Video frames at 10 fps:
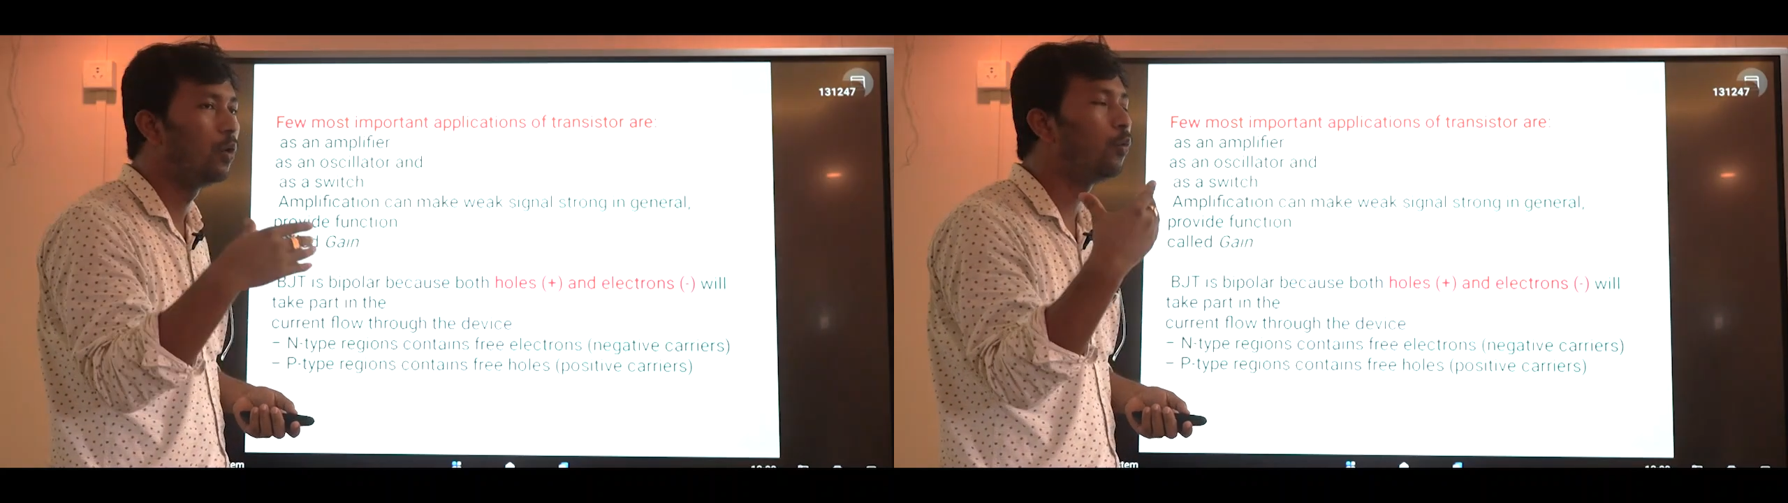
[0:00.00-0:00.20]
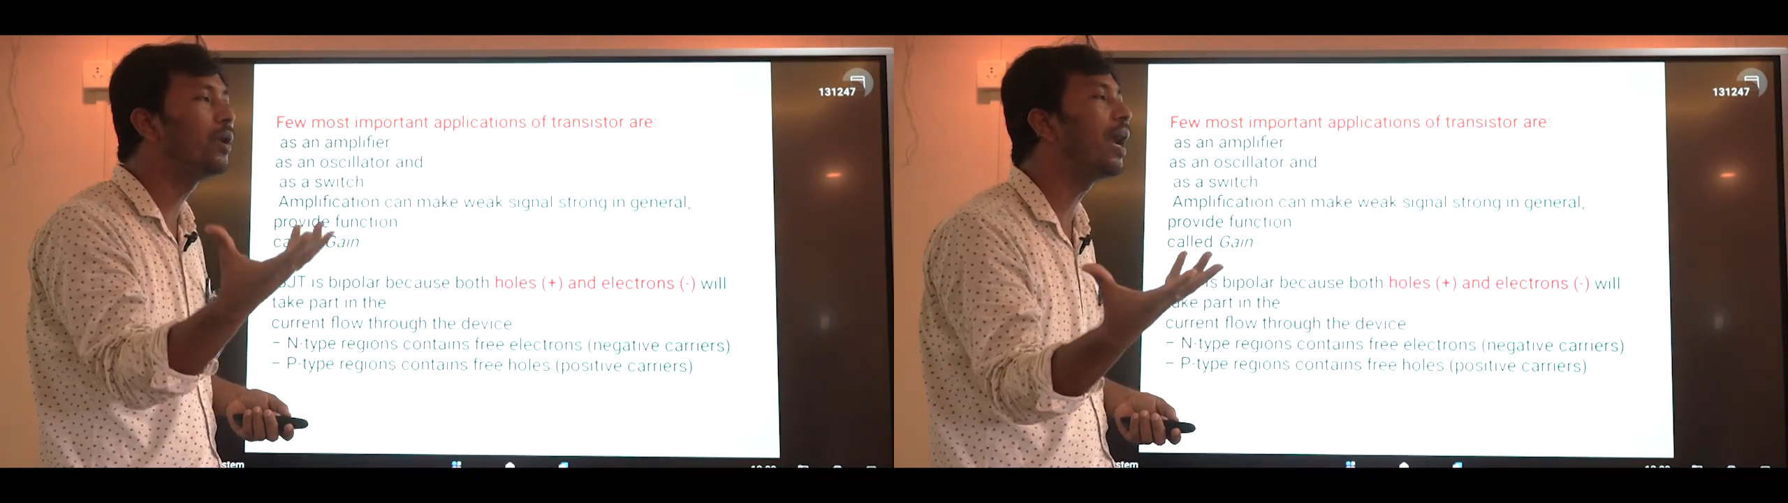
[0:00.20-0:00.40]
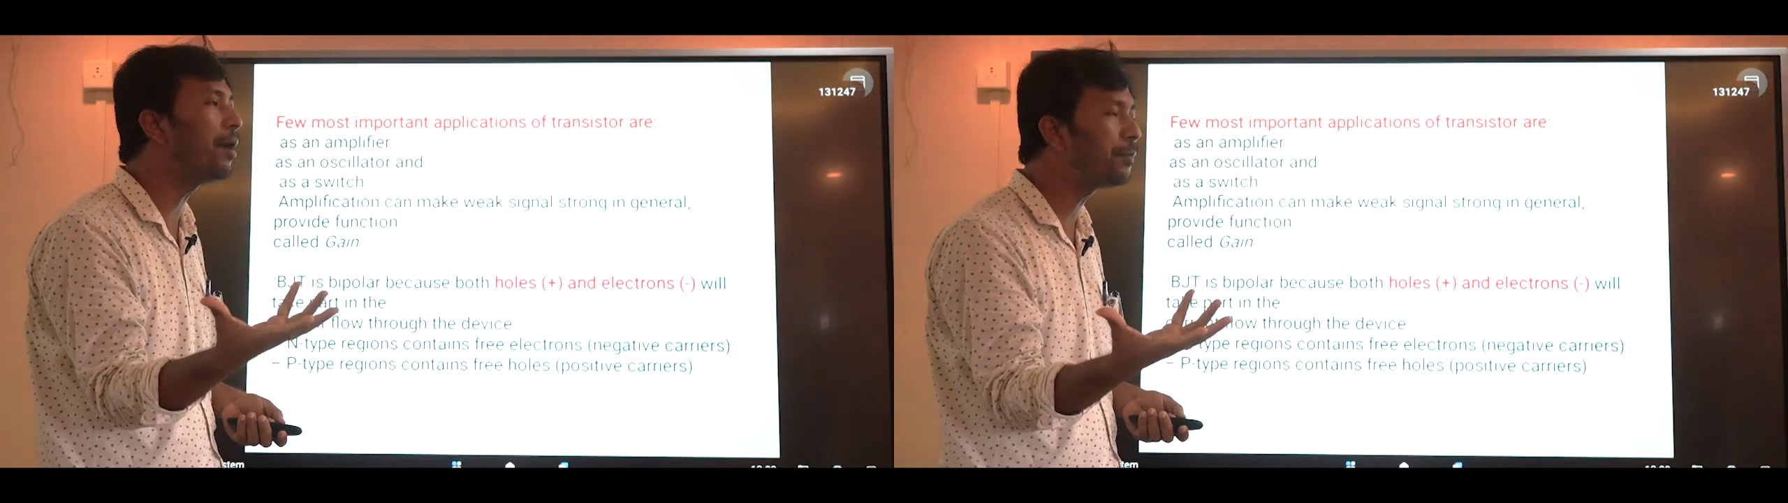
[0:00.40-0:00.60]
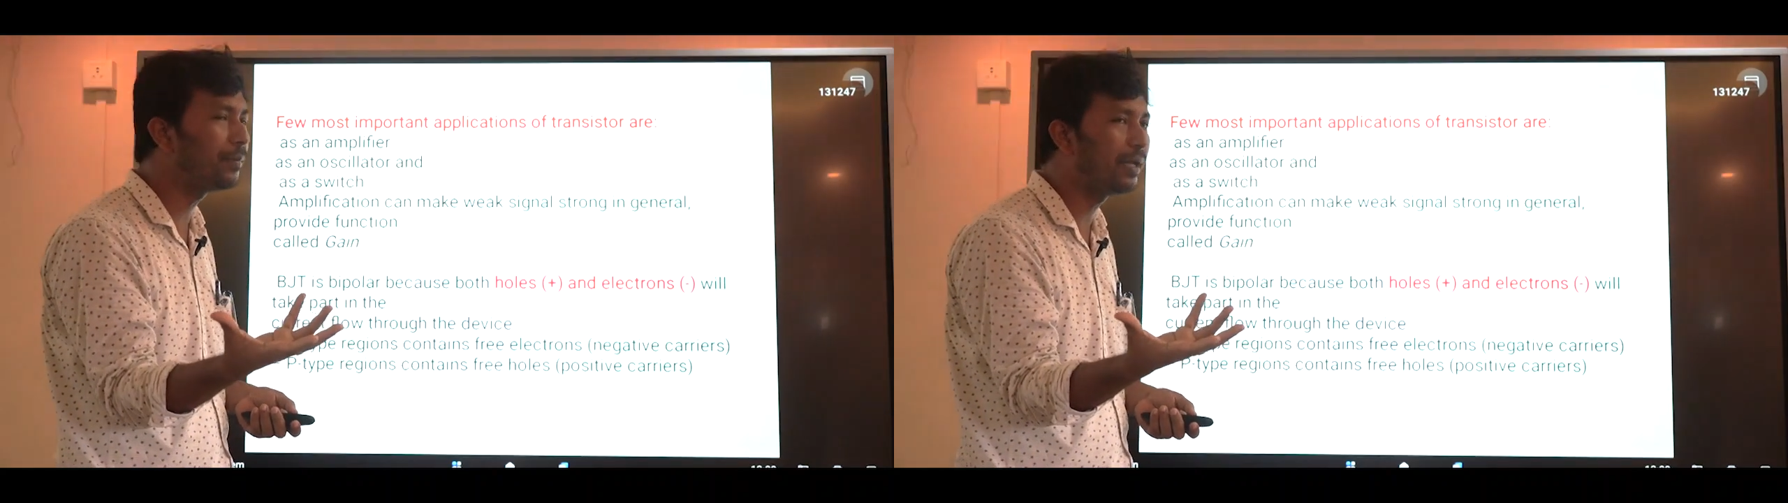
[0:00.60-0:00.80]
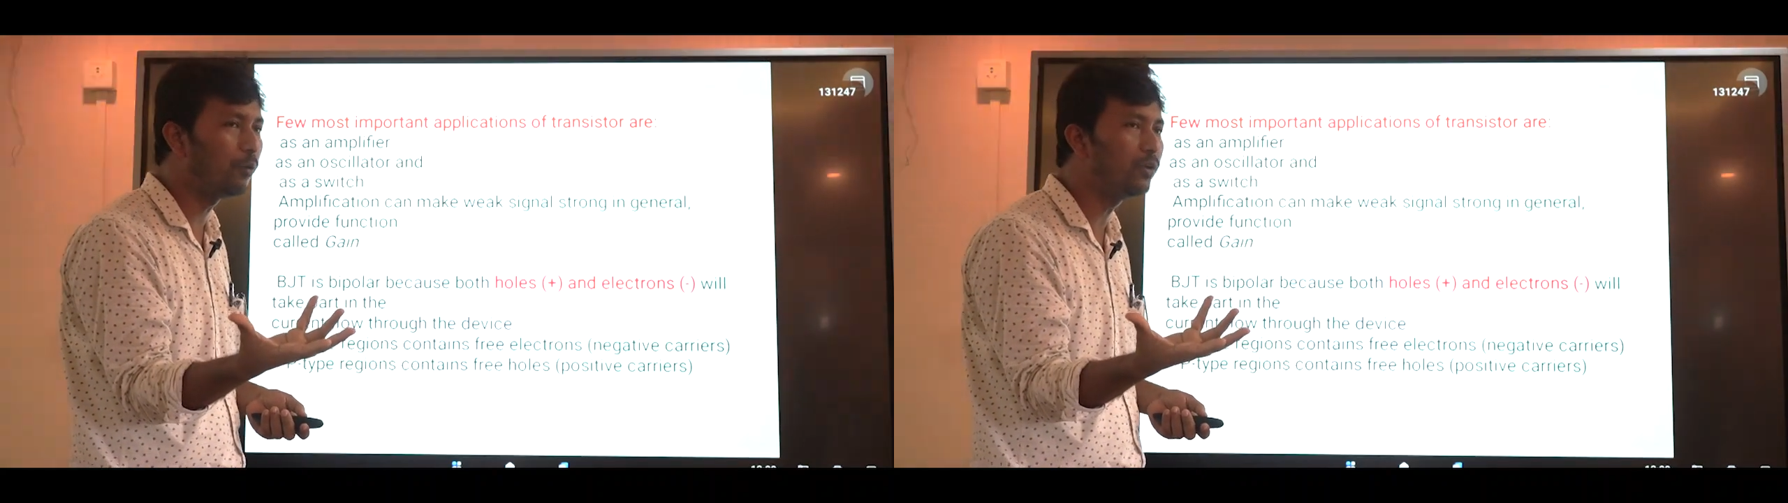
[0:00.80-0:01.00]
We
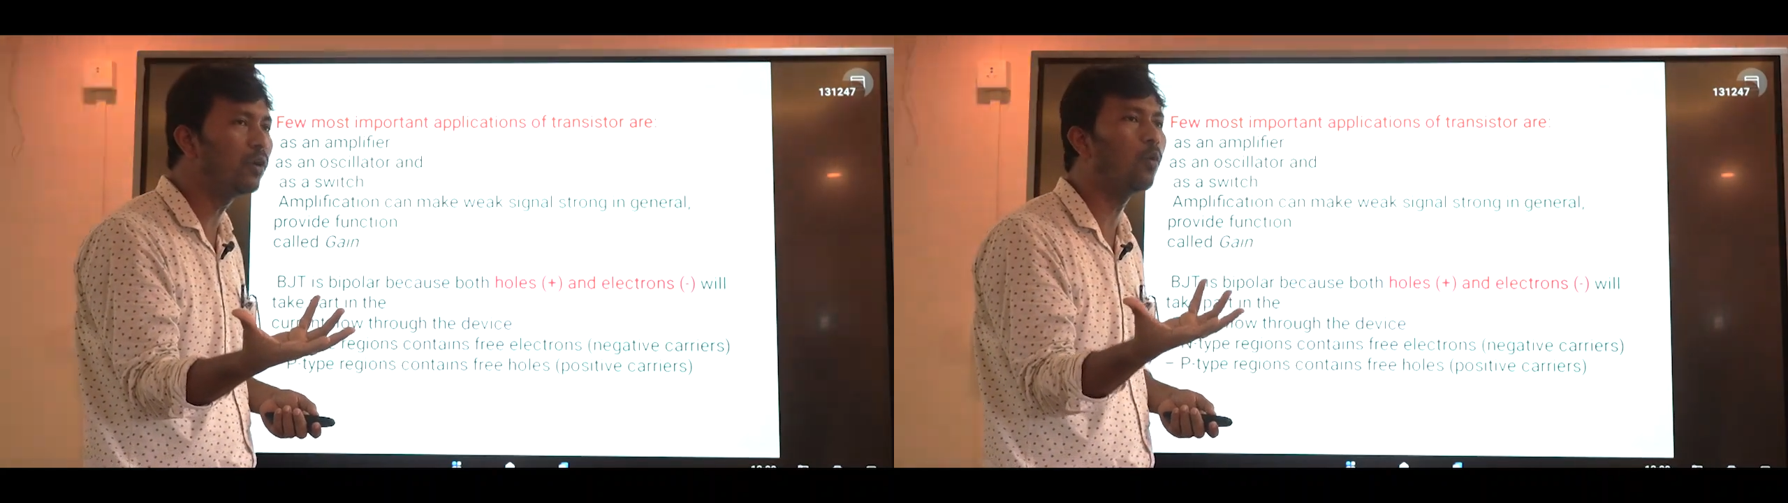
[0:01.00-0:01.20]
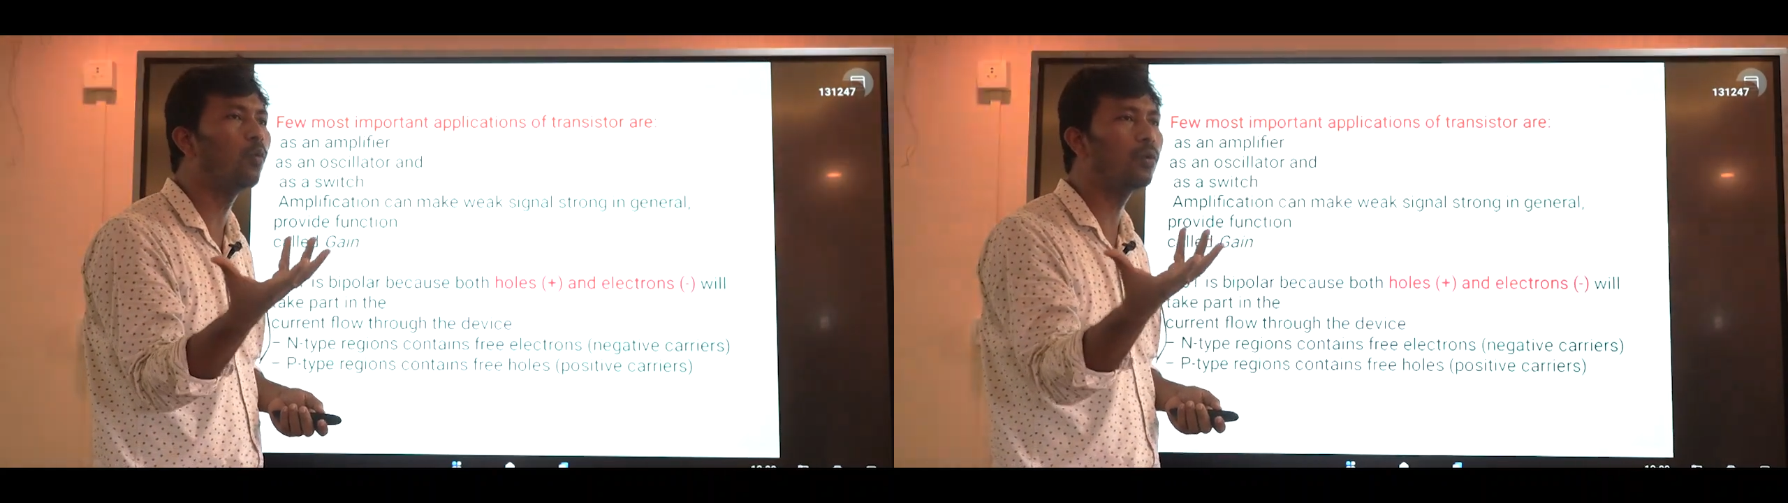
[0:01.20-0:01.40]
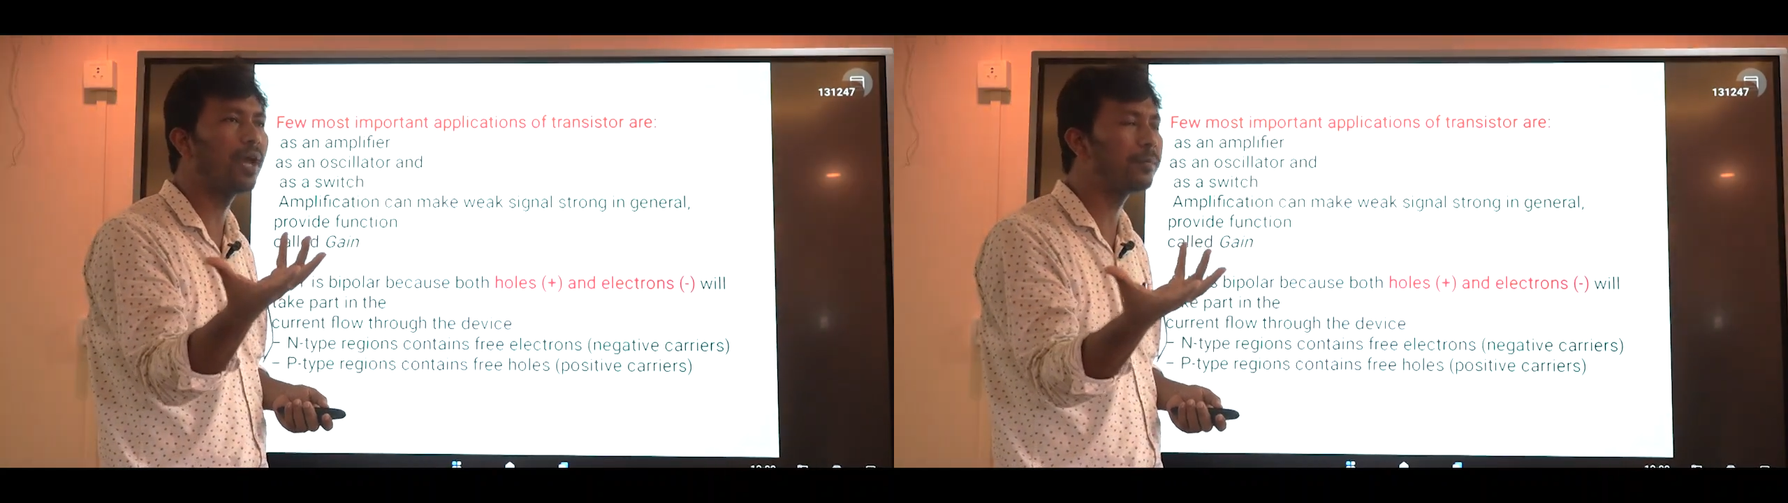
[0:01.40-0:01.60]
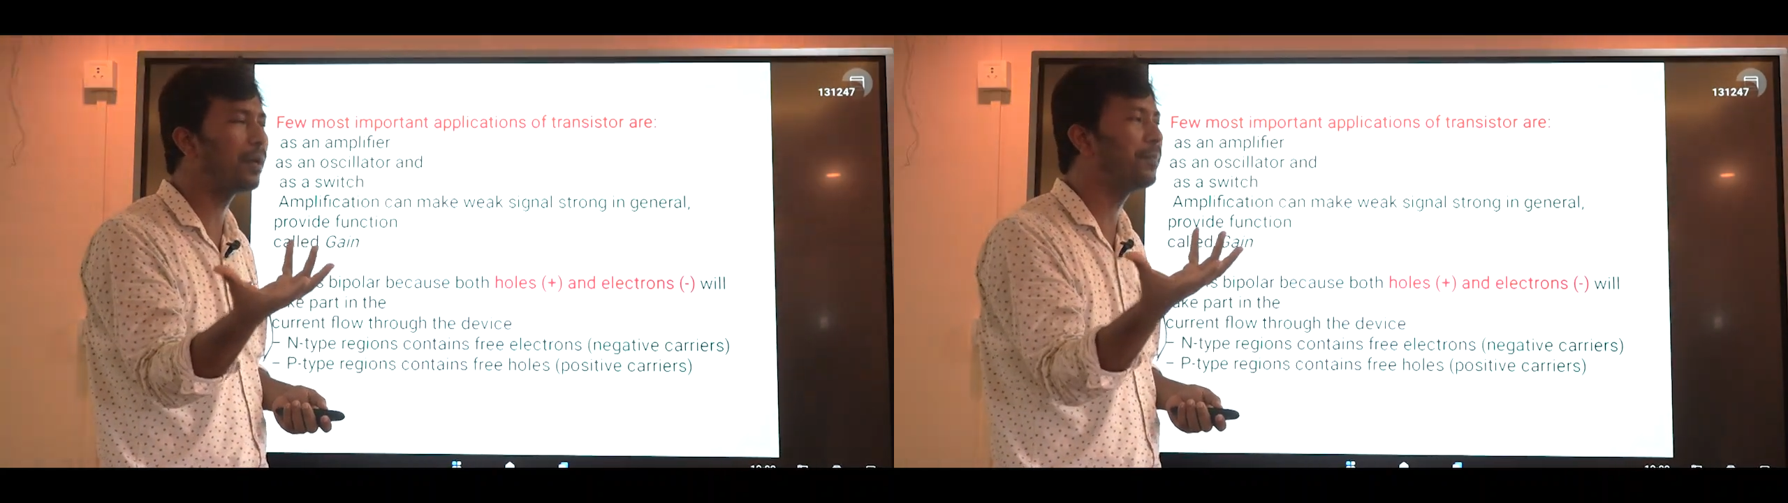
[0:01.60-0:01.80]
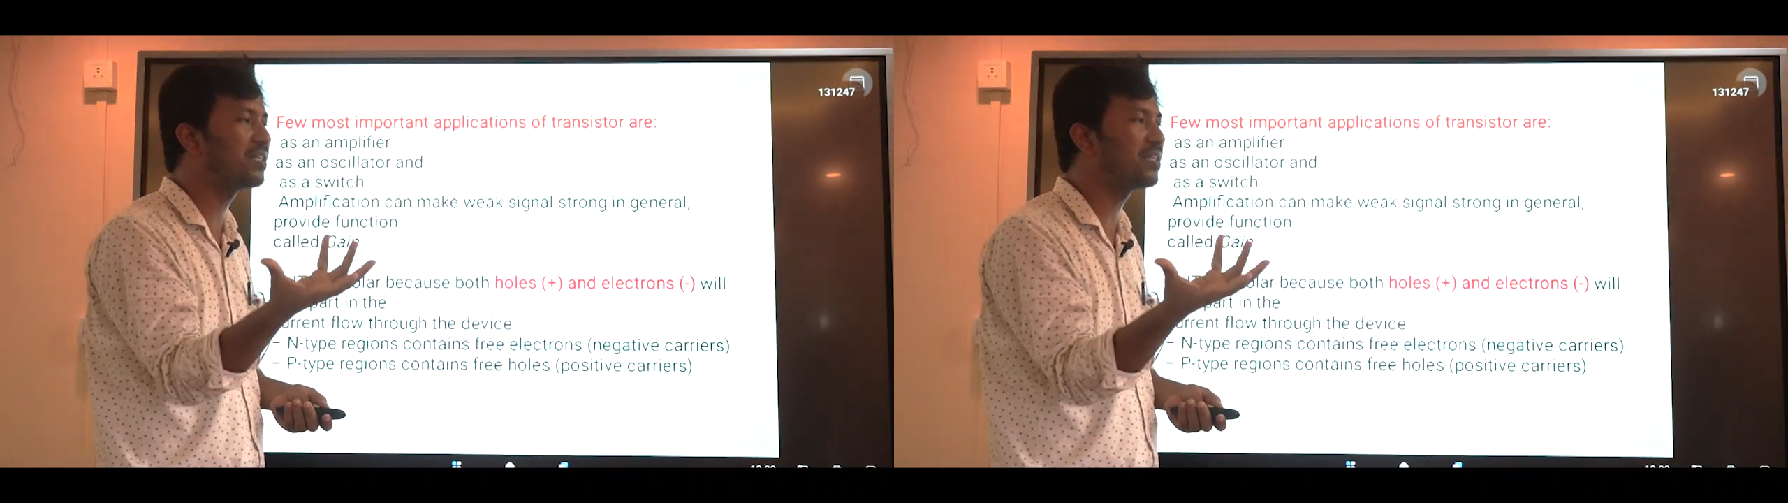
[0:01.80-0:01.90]
know the